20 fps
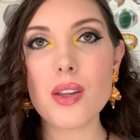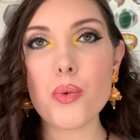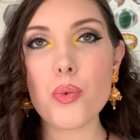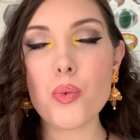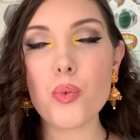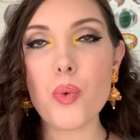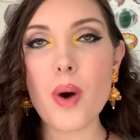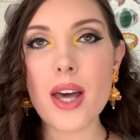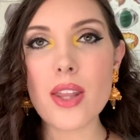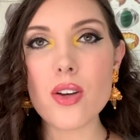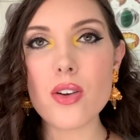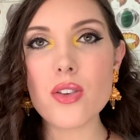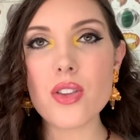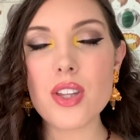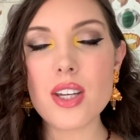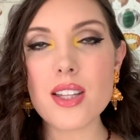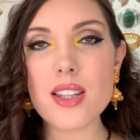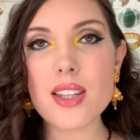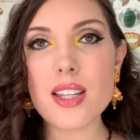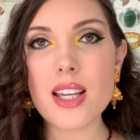whether
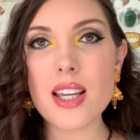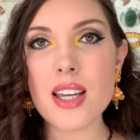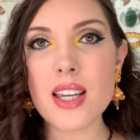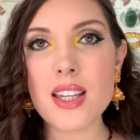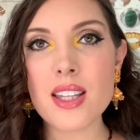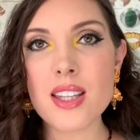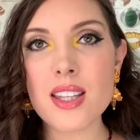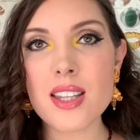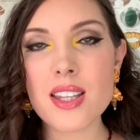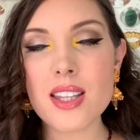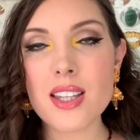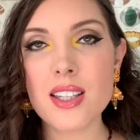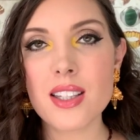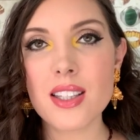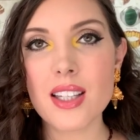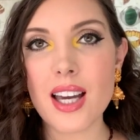this is,